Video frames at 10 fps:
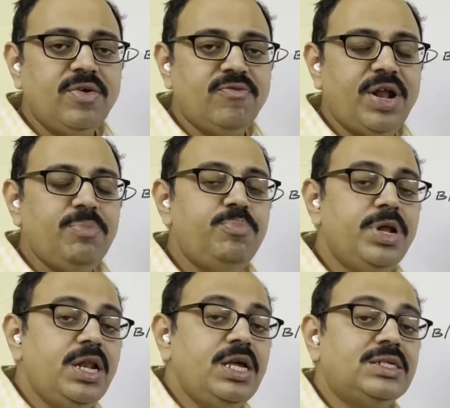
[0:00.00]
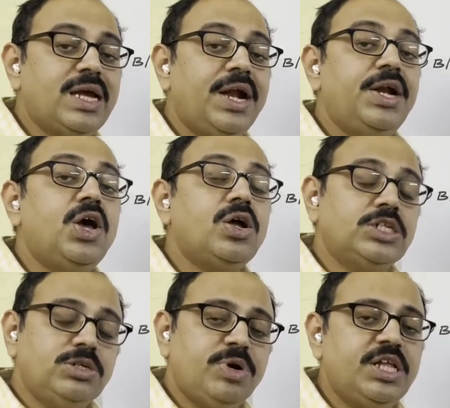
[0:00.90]
when bill is
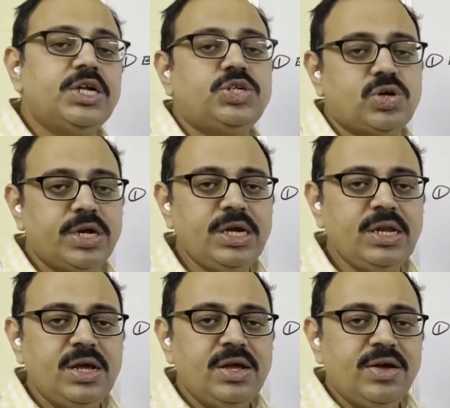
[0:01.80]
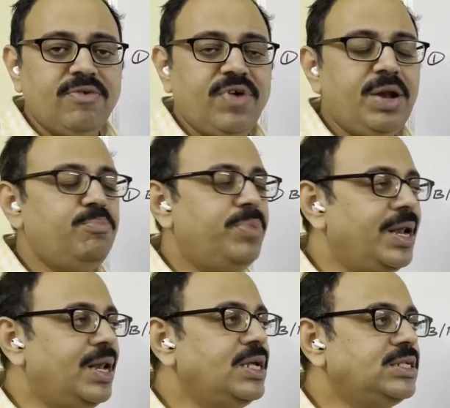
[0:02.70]
endorsed by the drawer, when
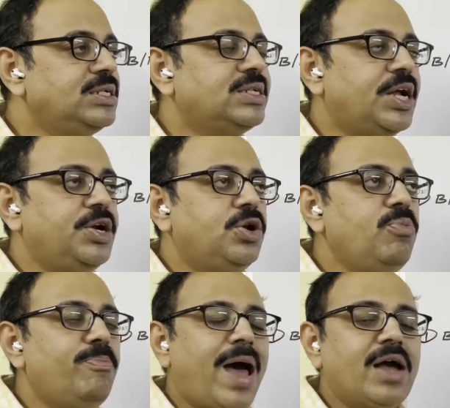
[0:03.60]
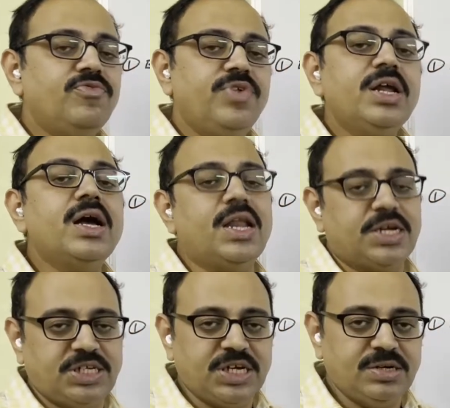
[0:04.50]
bill is sent to bank for
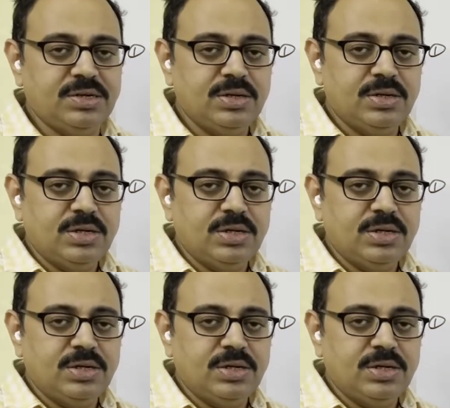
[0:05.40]
collection.